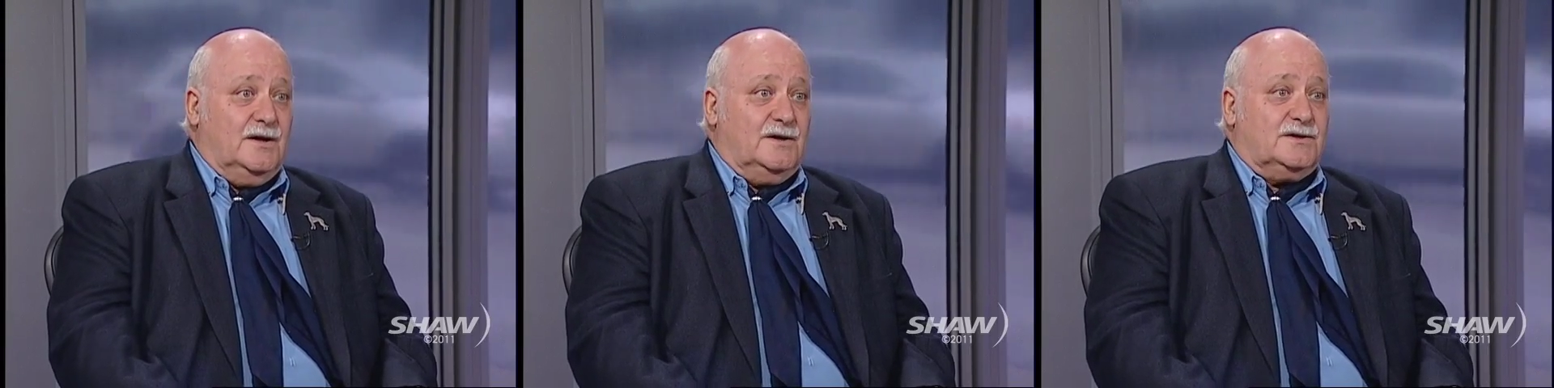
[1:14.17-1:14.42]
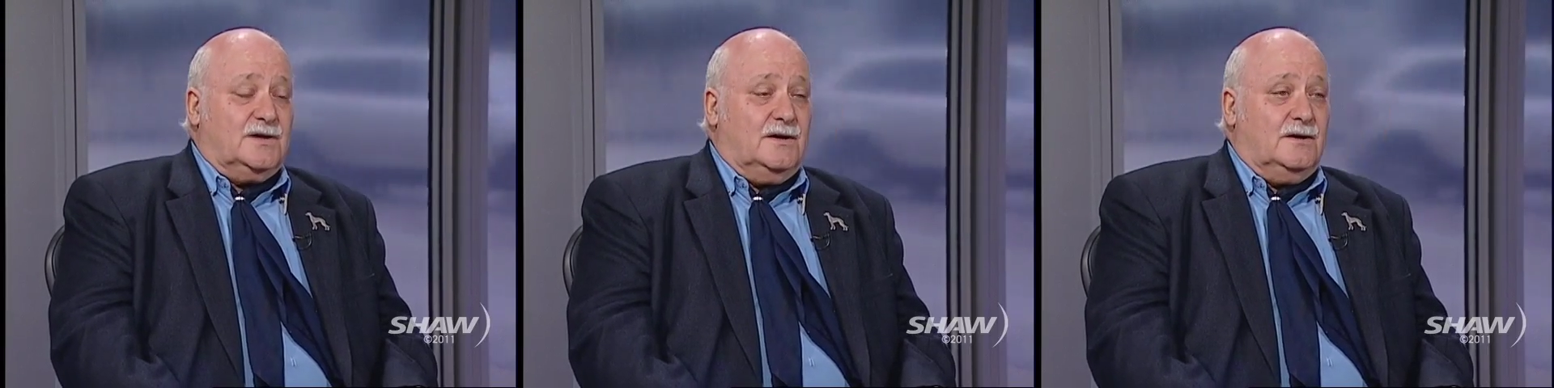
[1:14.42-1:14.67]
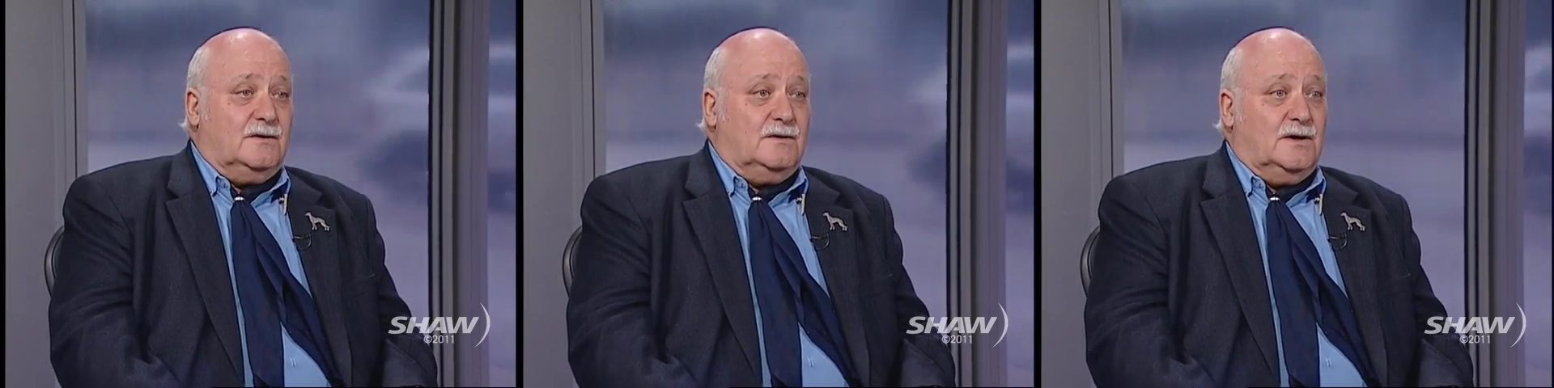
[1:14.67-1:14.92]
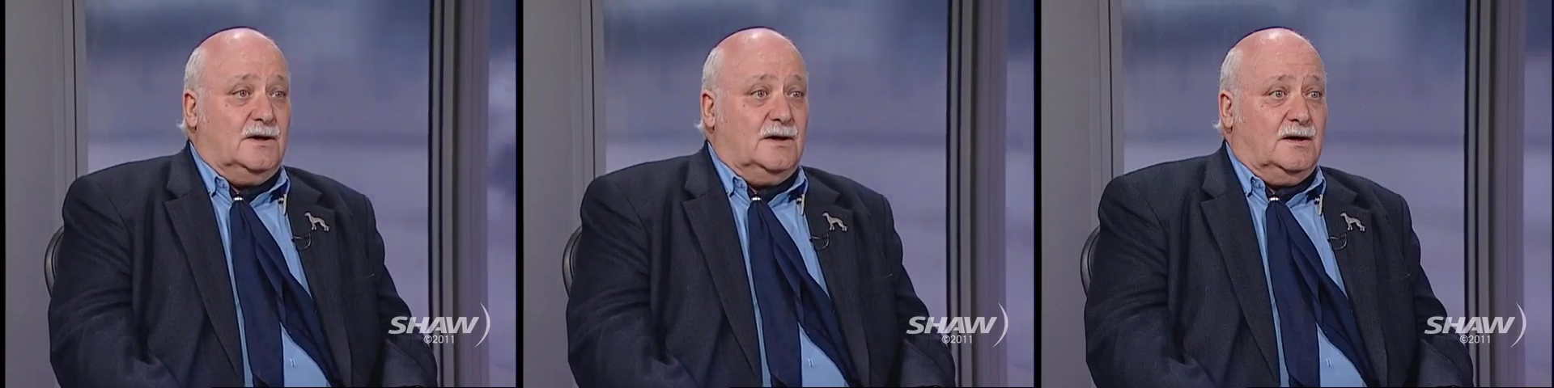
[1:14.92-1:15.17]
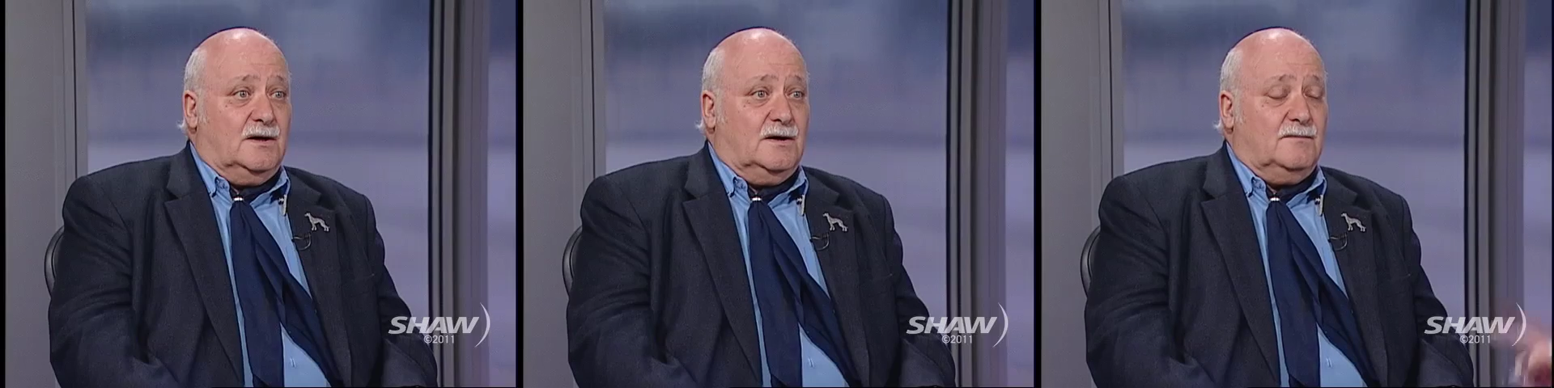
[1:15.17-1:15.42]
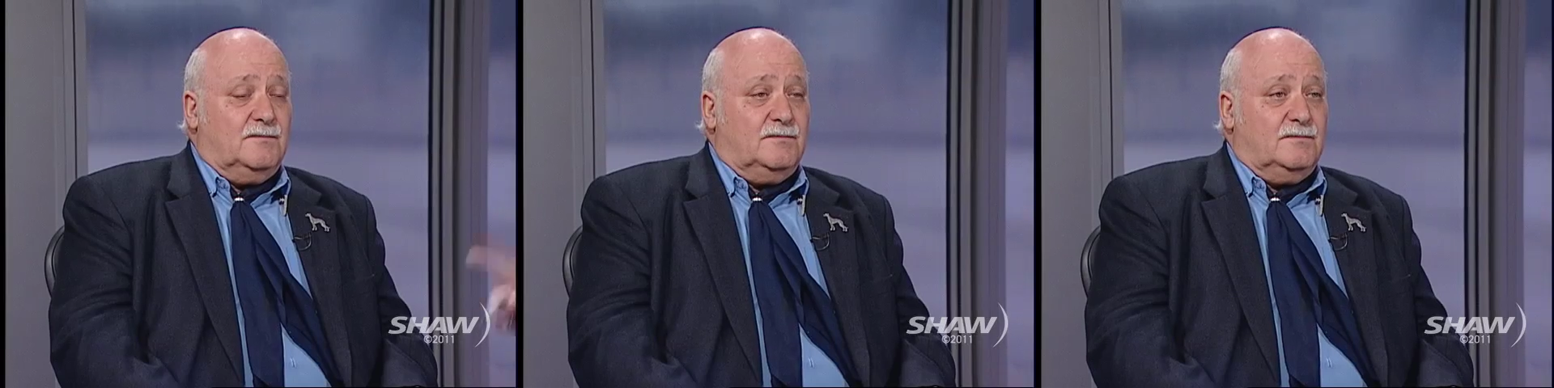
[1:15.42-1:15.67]
So
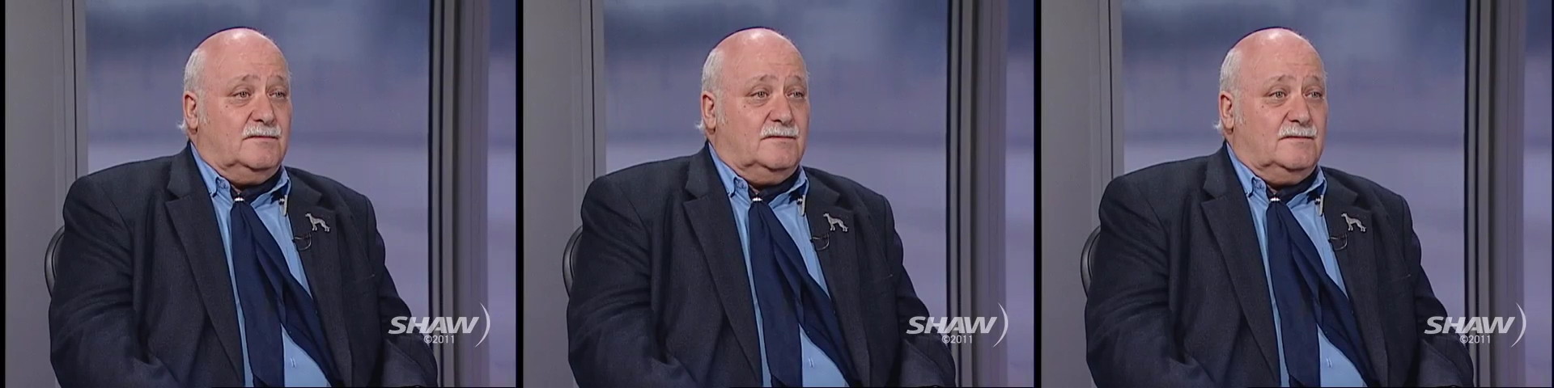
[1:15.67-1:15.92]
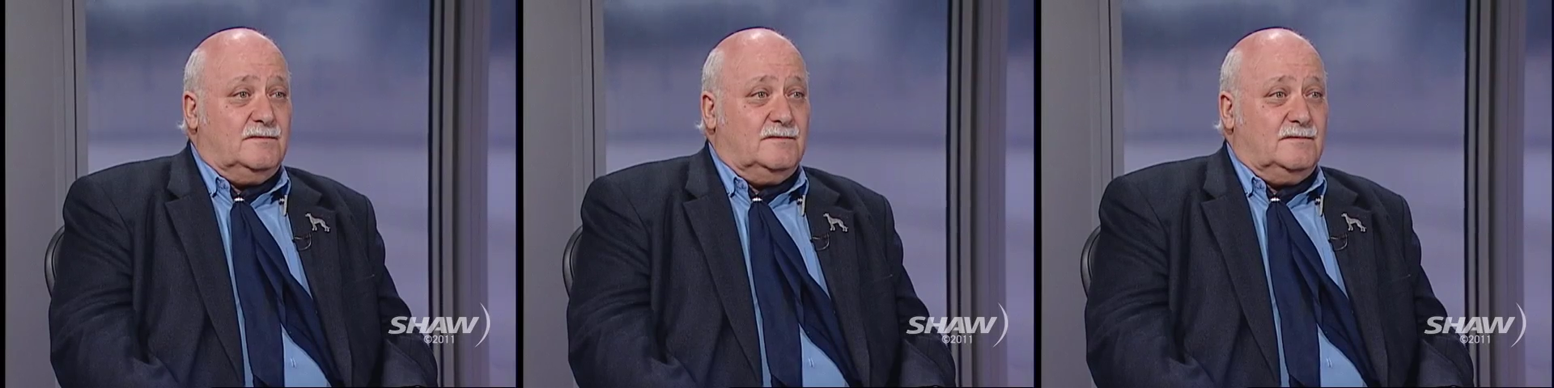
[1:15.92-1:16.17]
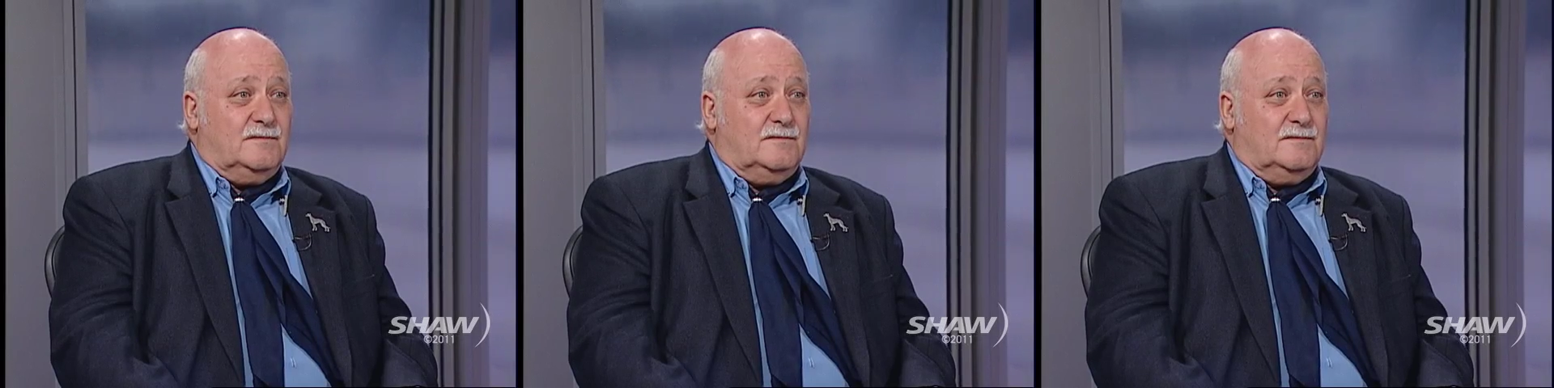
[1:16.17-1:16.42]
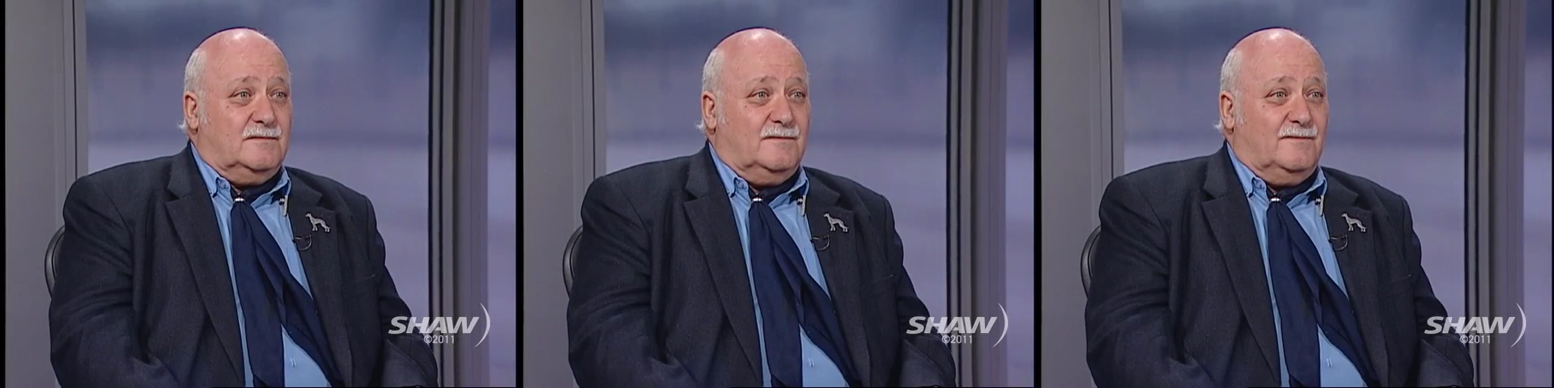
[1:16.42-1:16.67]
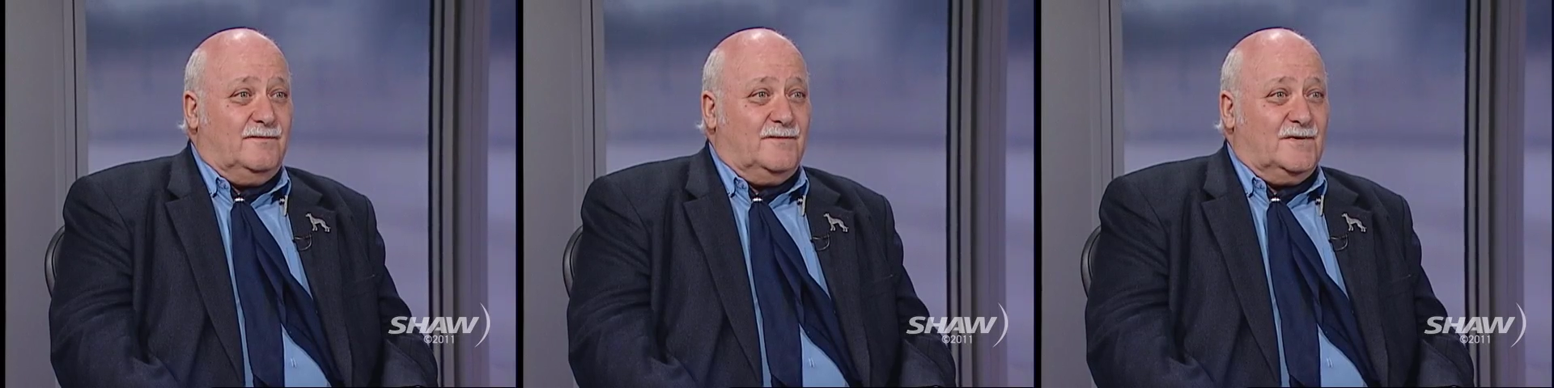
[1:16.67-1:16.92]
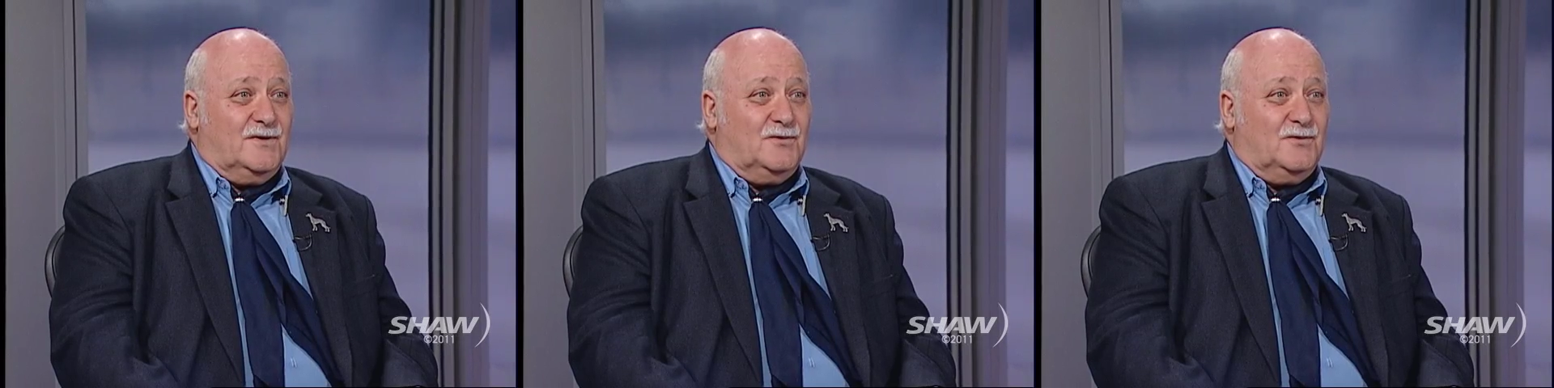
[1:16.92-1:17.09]
uh, eyes glazing over on that one.